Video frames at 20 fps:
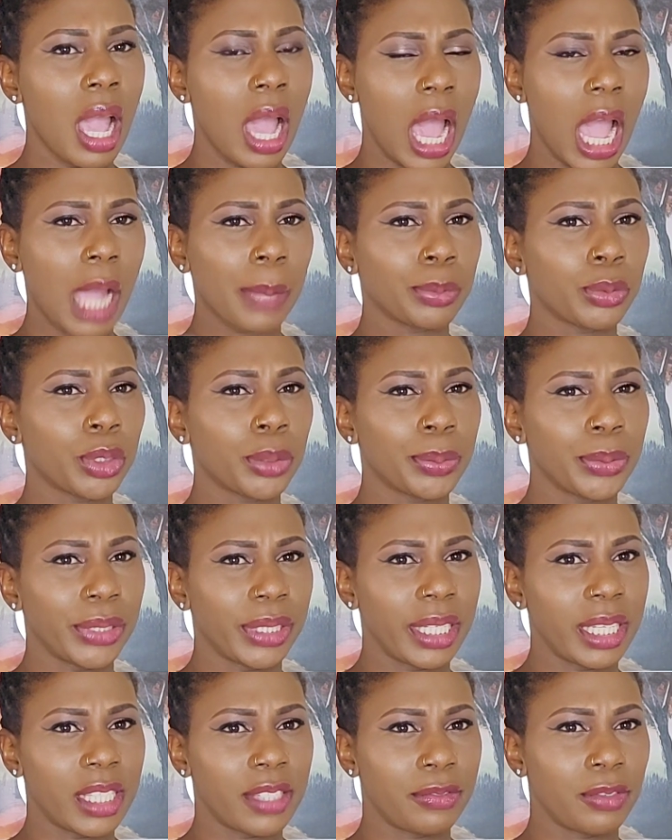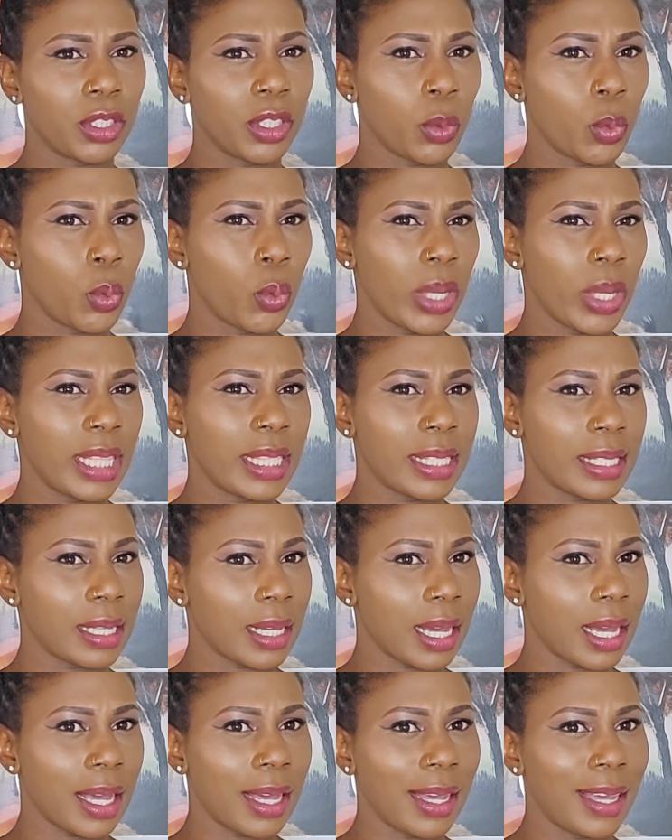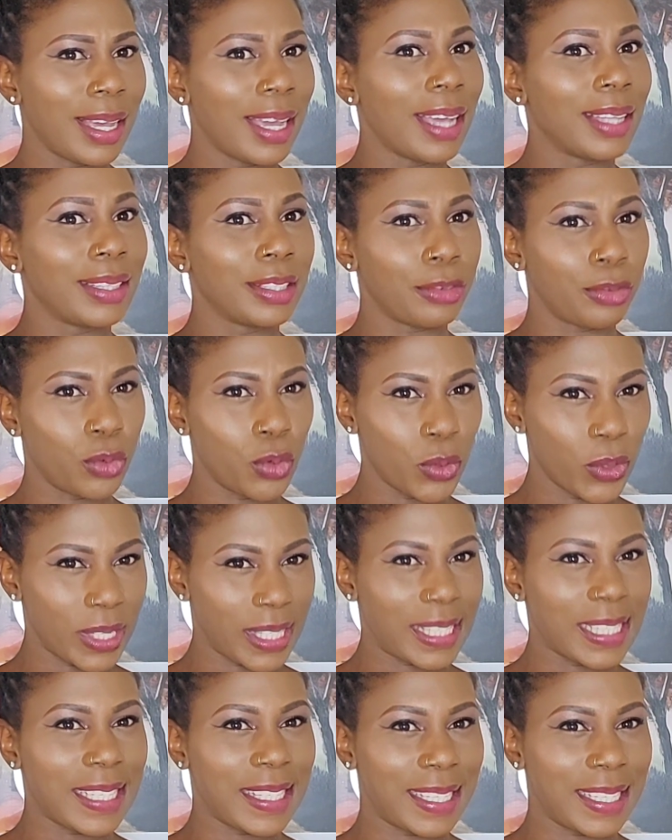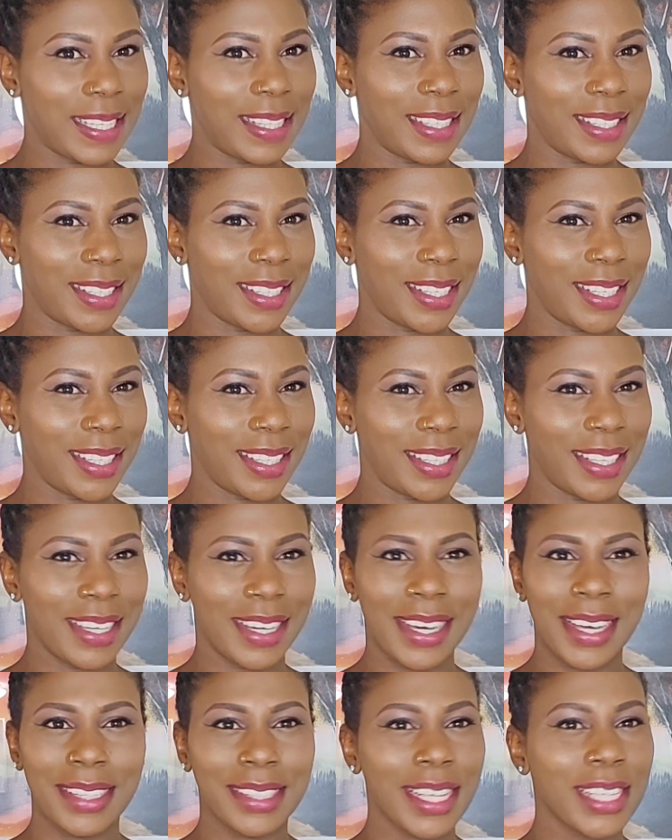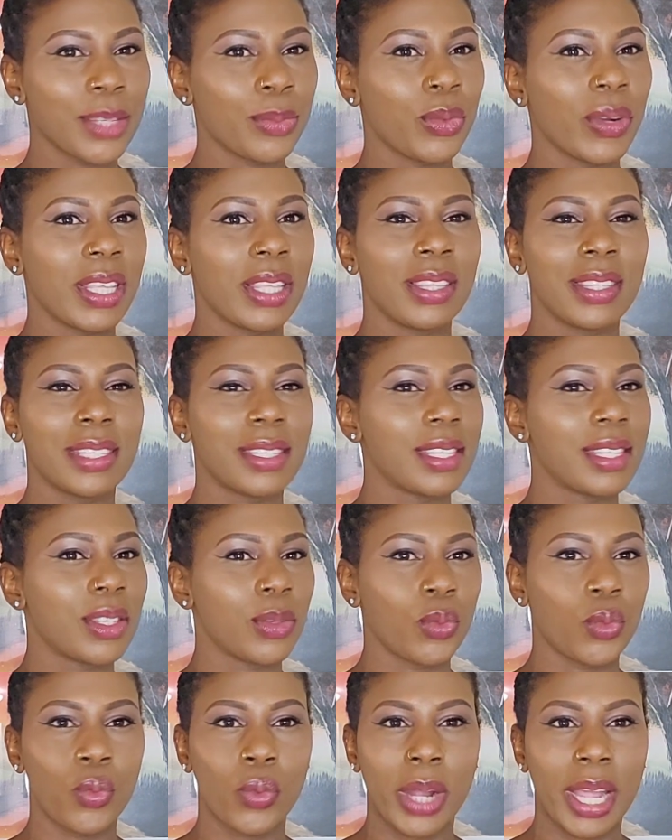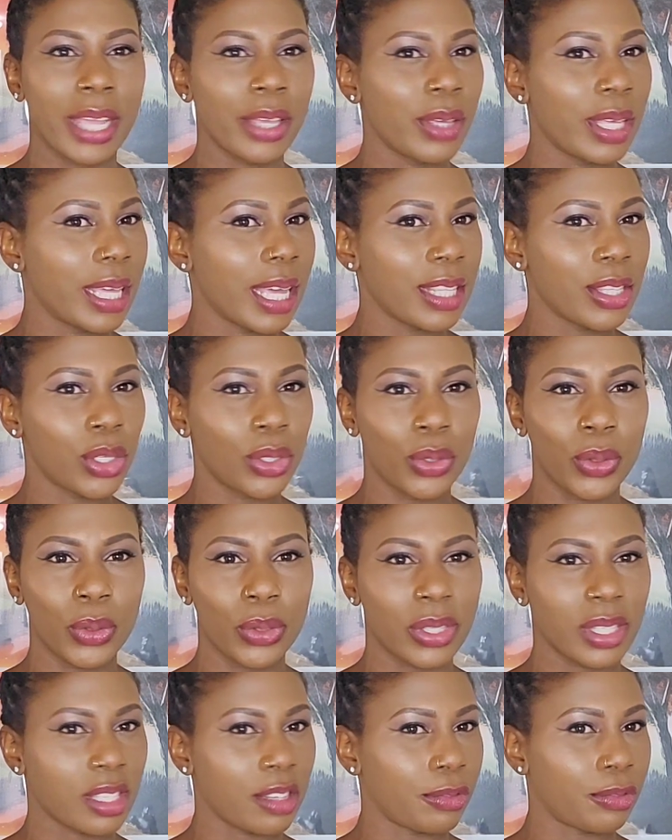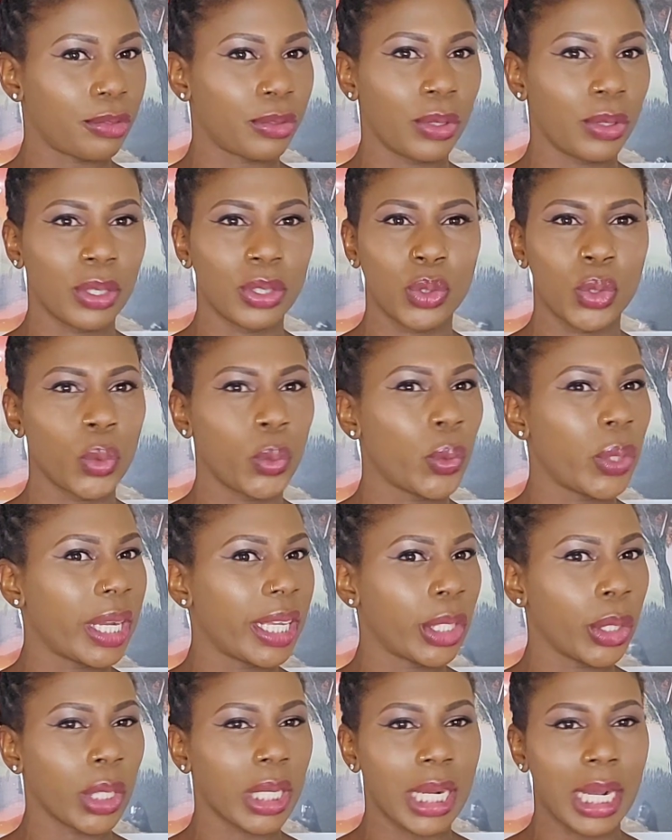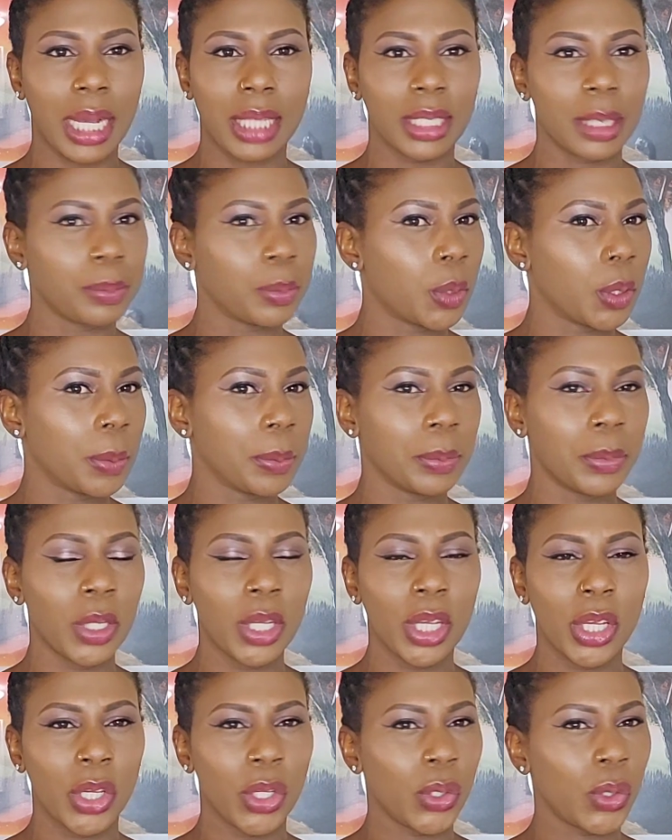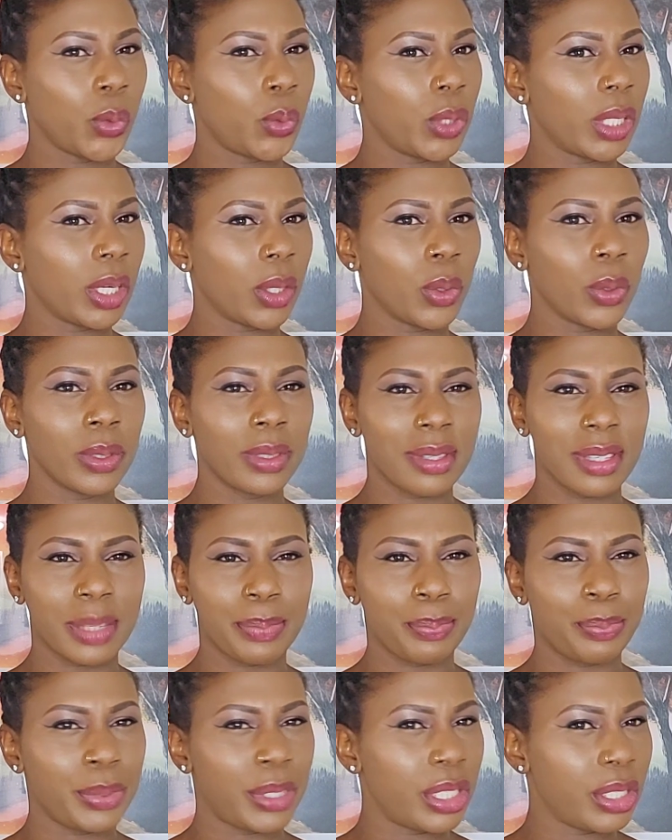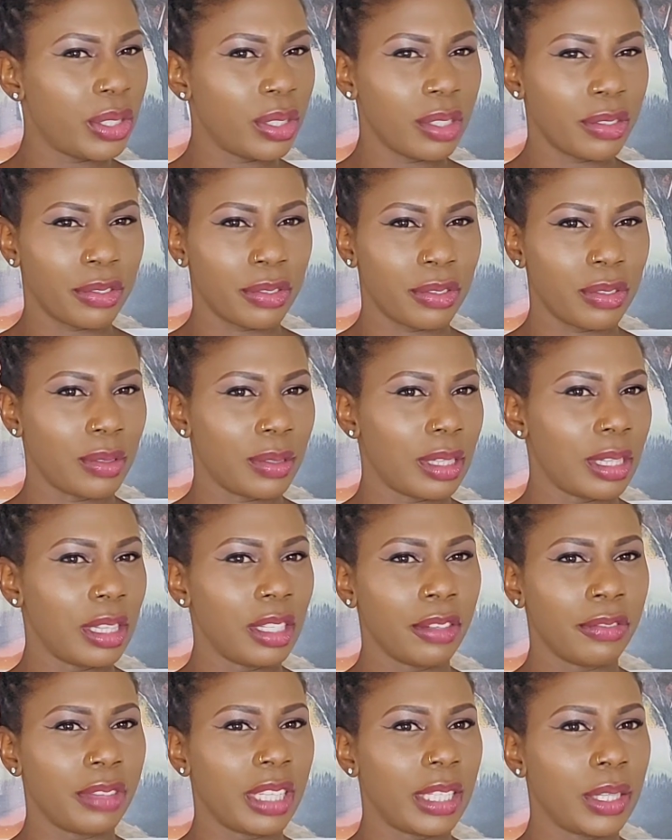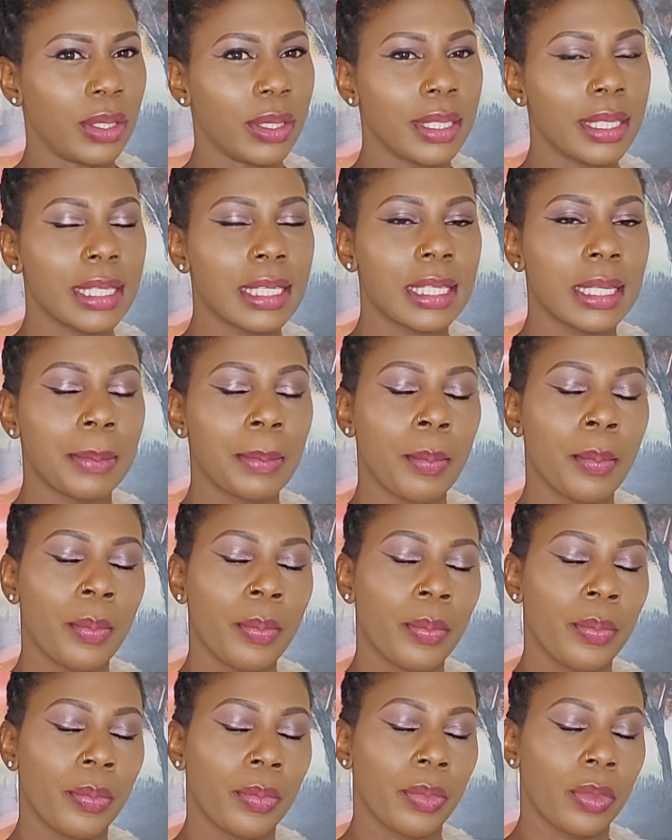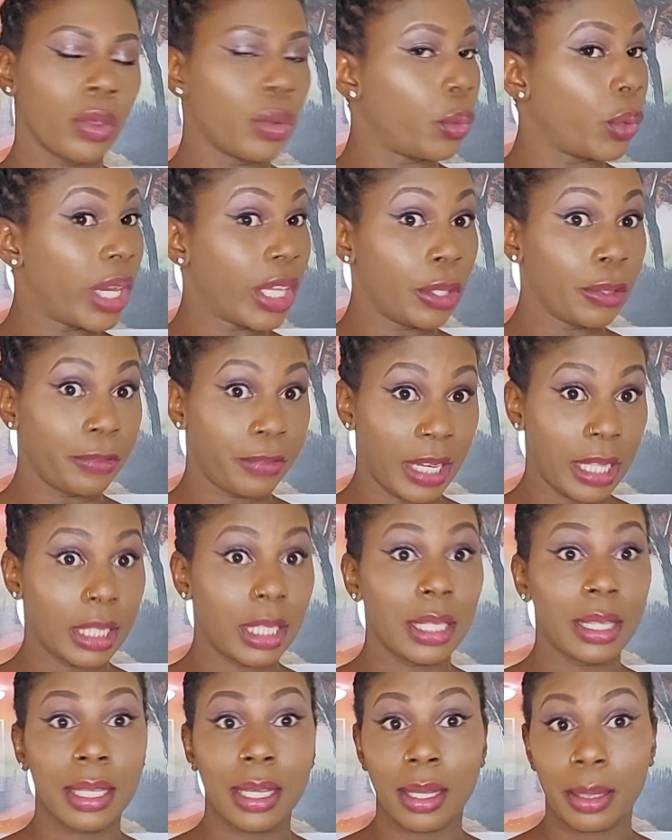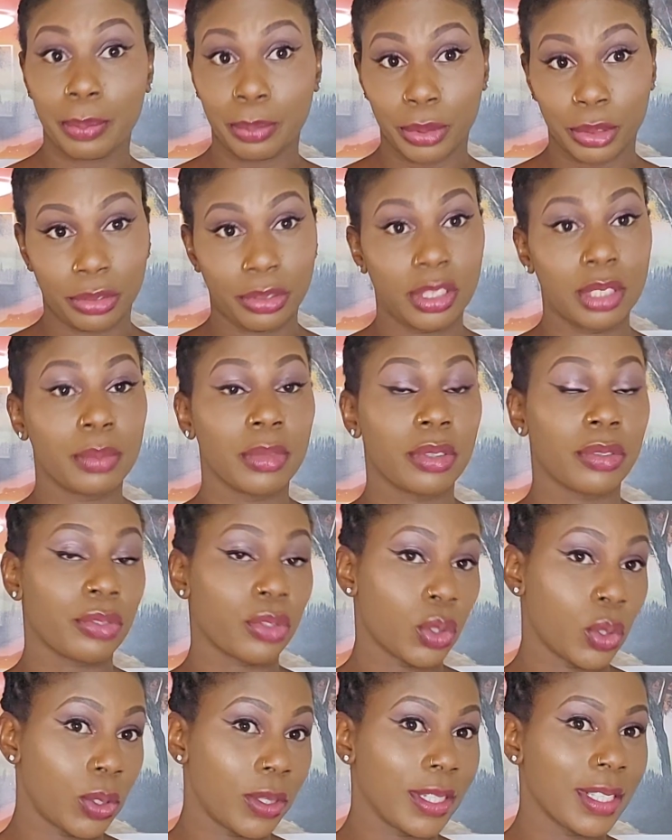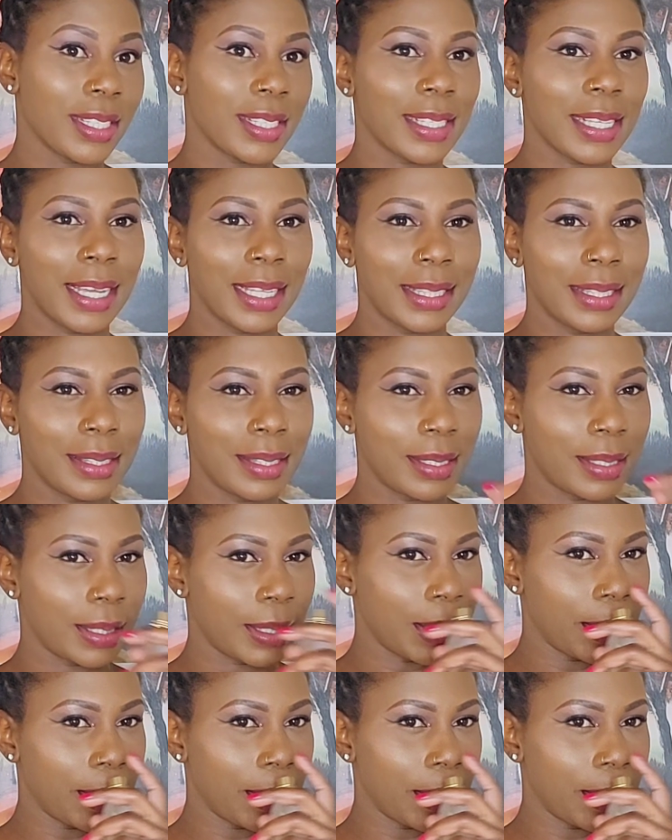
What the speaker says: appropriate for the winter and the fall season. Yeah, that's when the season where you get your saffron, you wear your cardamom, you wear all these beautiful, lovely notes. You wear your vanilla, perfume, of course, and